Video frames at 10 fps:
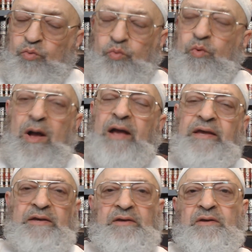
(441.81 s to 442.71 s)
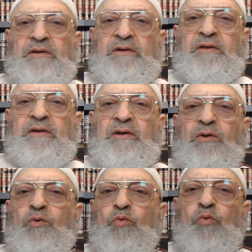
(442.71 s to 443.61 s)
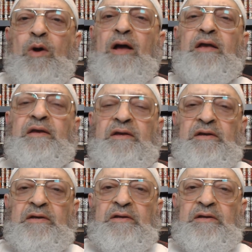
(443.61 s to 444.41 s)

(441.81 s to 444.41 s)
why? Why?